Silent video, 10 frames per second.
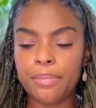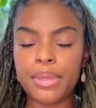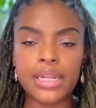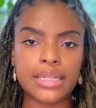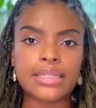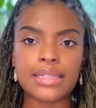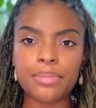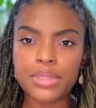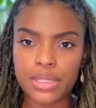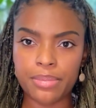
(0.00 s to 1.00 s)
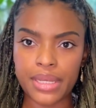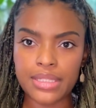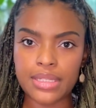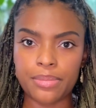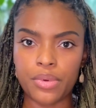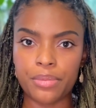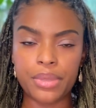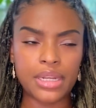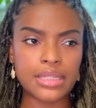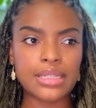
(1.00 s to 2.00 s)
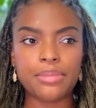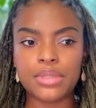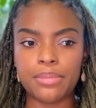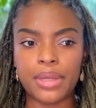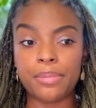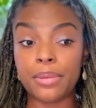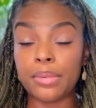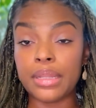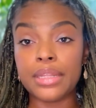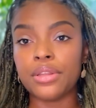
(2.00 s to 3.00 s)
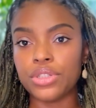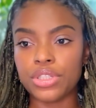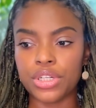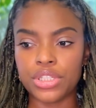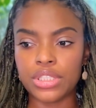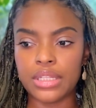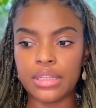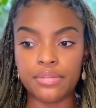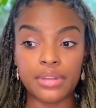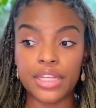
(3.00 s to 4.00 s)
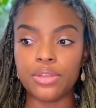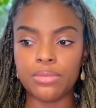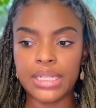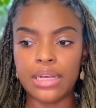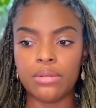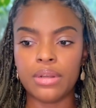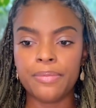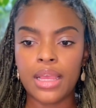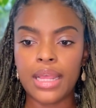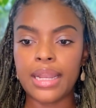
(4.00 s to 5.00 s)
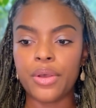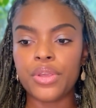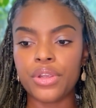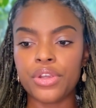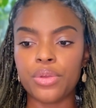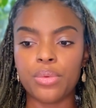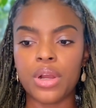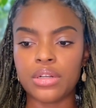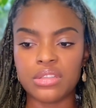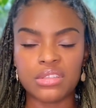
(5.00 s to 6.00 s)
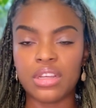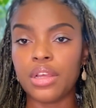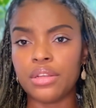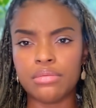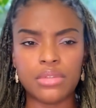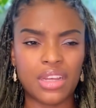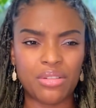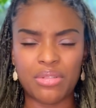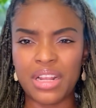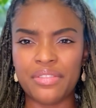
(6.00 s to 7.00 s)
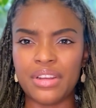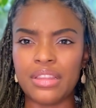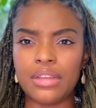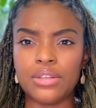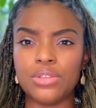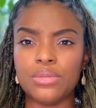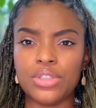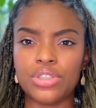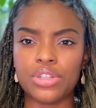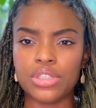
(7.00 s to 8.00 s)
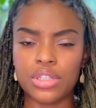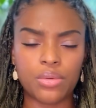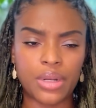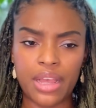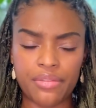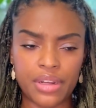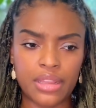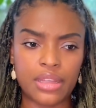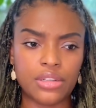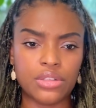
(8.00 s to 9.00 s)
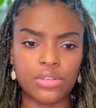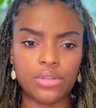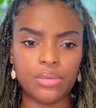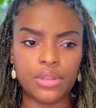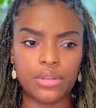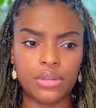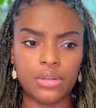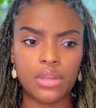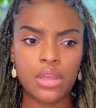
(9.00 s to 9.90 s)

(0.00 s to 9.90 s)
being accepted by someone, being accepted by people in the church, and they've let you down. And now here you are, just I, I don't want to have anything to do with church. I don't want to have anything to do with the